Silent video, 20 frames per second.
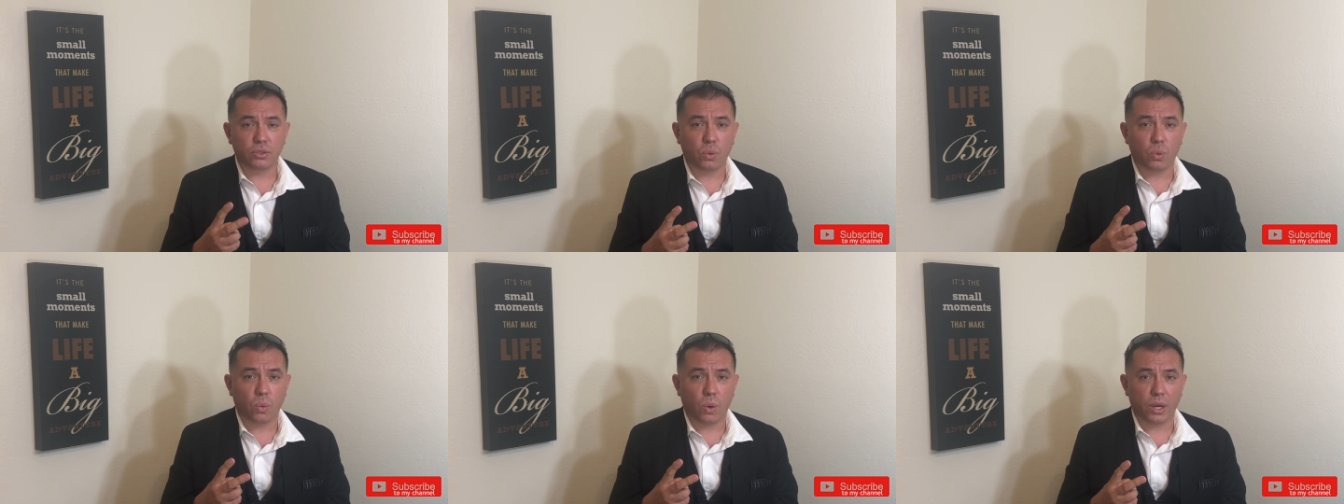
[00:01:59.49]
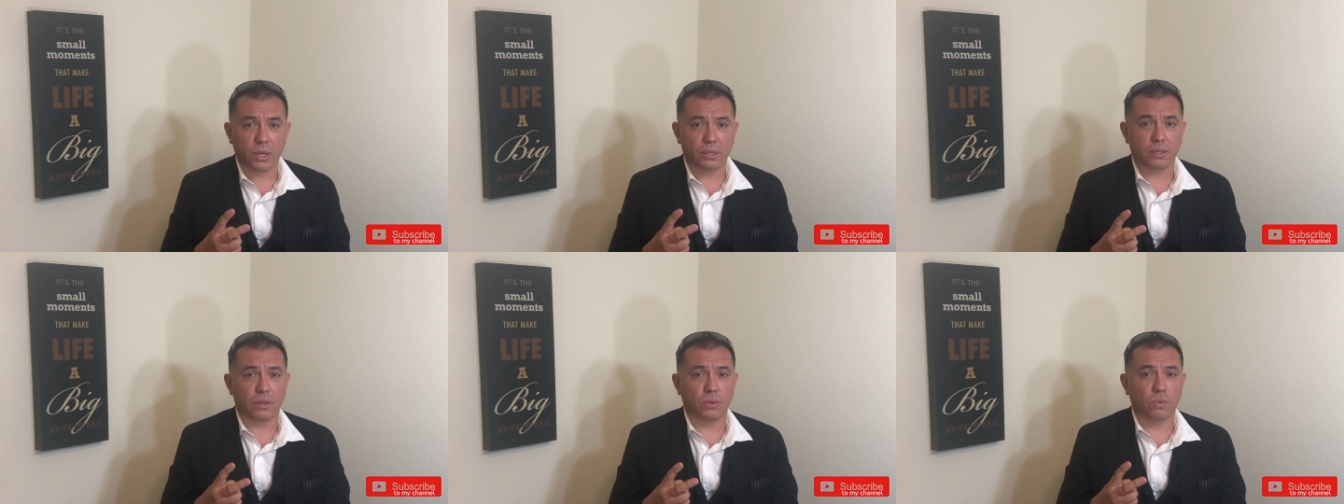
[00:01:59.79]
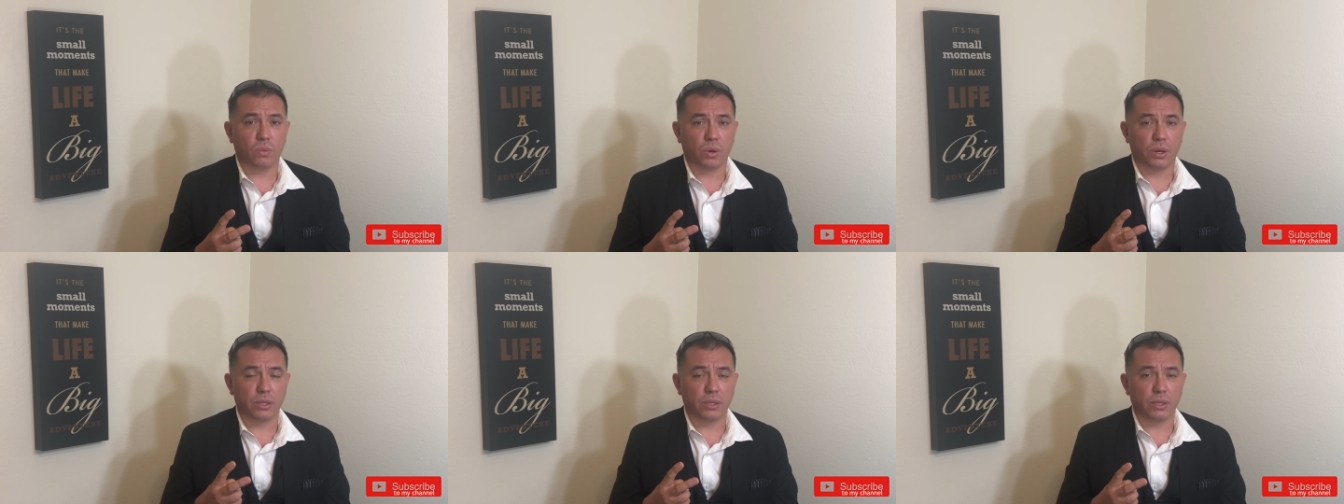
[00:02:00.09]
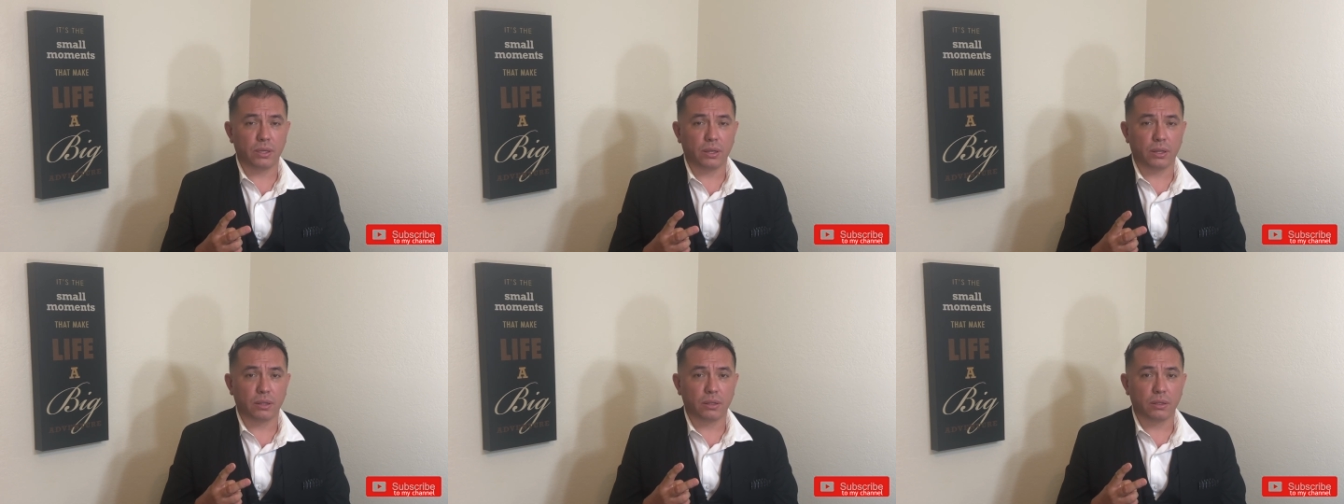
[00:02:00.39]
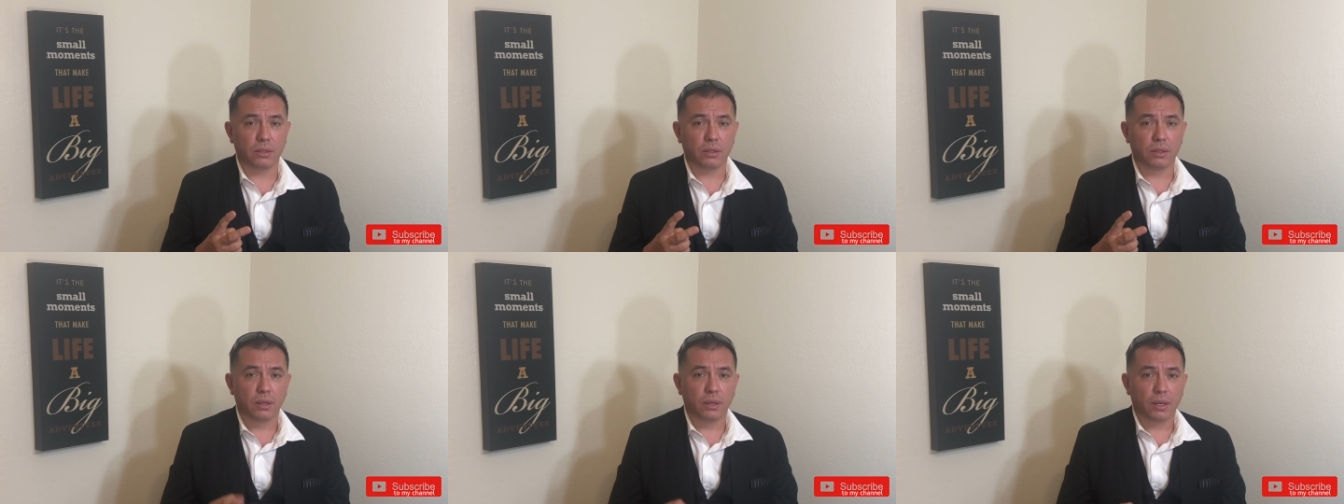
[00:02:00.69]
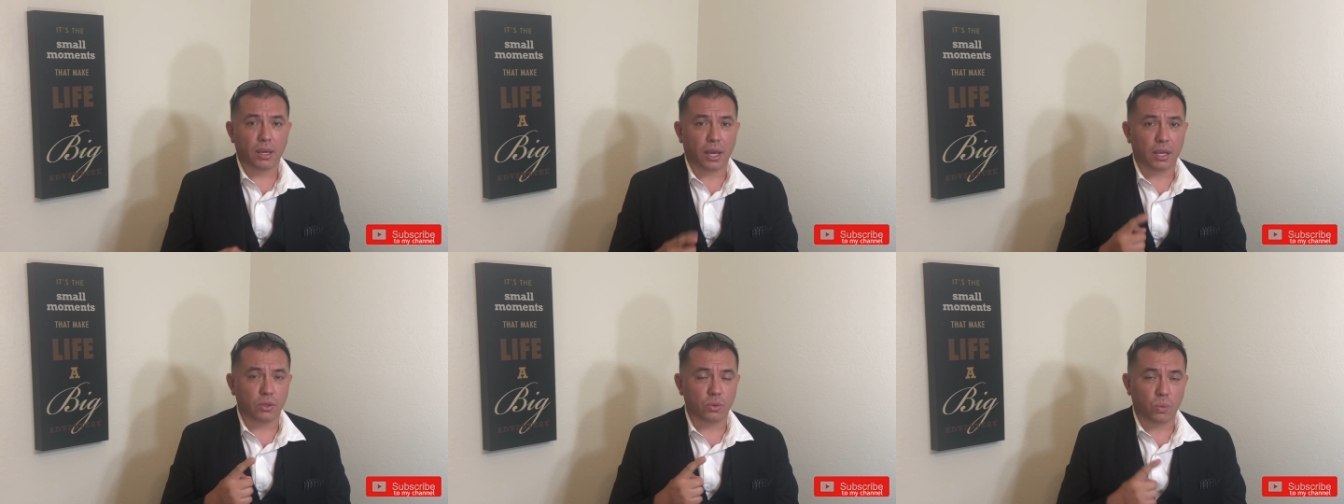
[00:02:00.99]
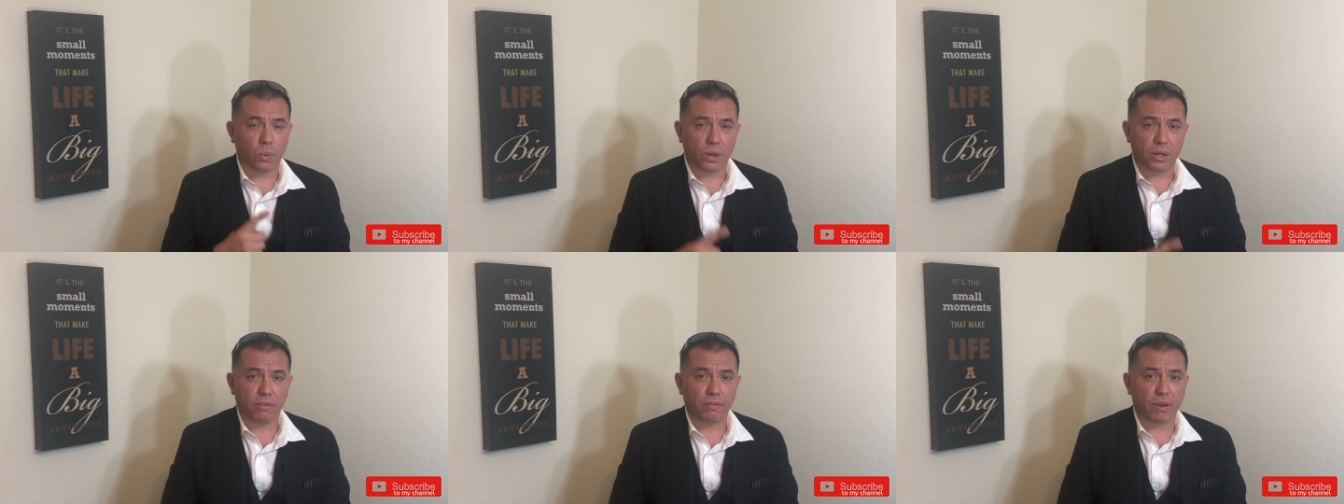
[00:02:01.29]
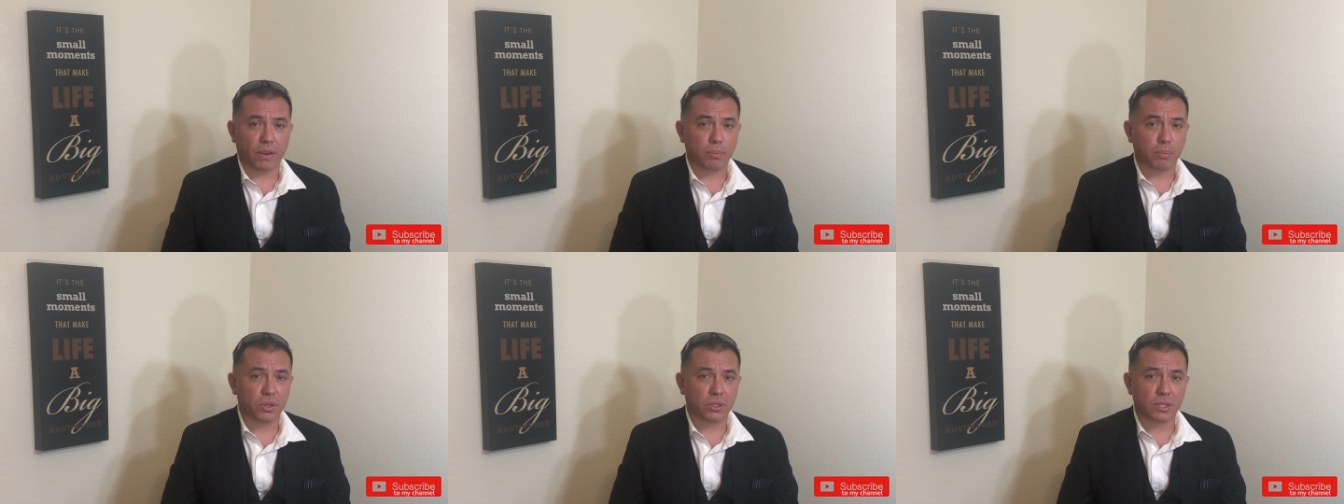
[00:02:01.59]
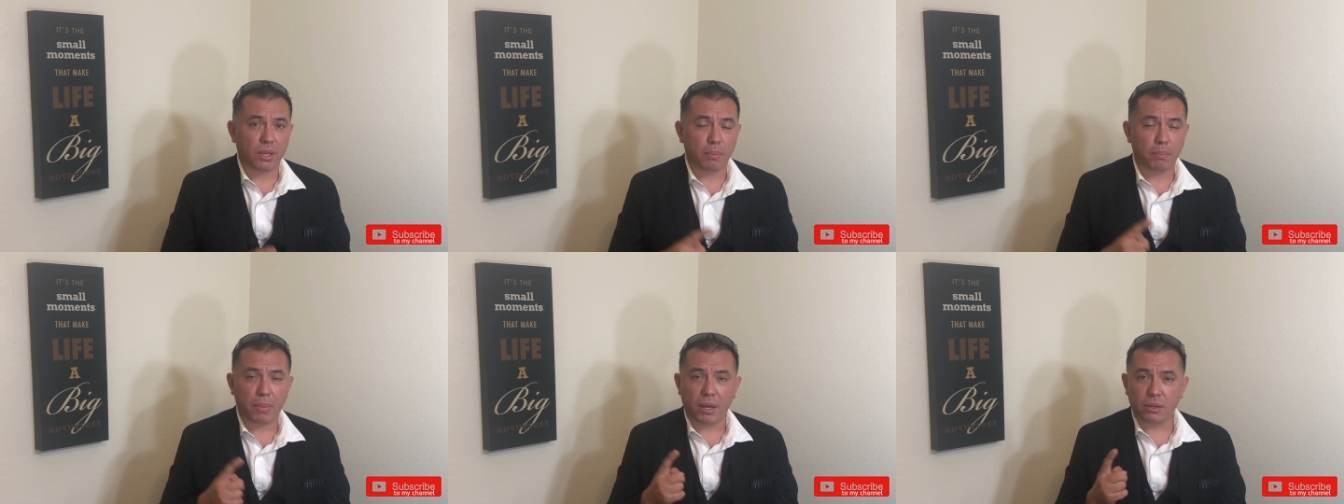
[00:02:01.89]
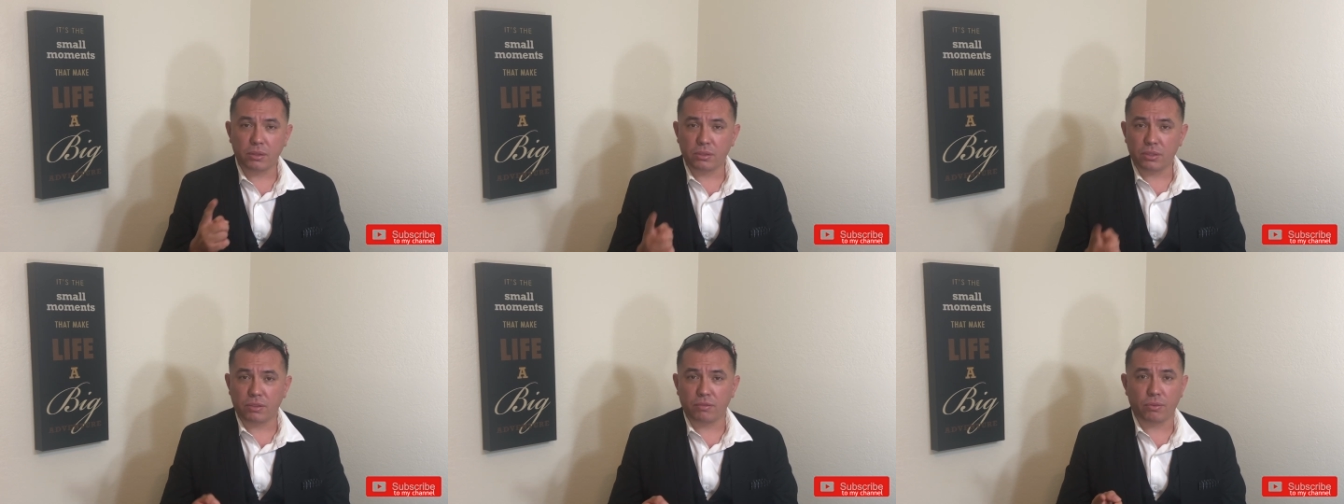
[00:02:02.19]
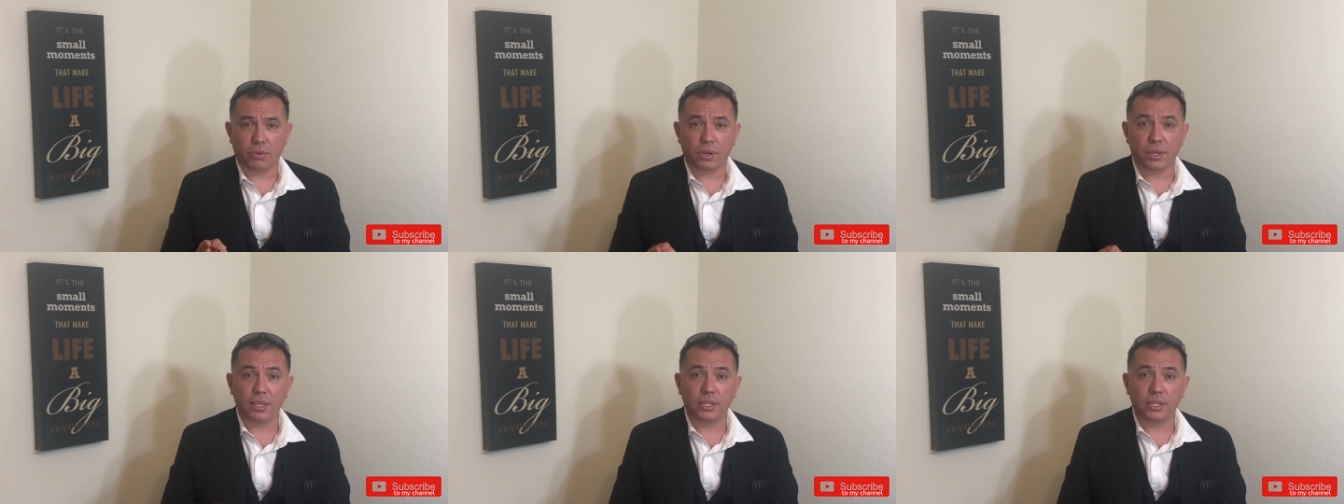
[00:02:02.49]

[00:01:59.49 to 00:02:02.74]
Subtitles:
twice in 1 year and 25% penalty for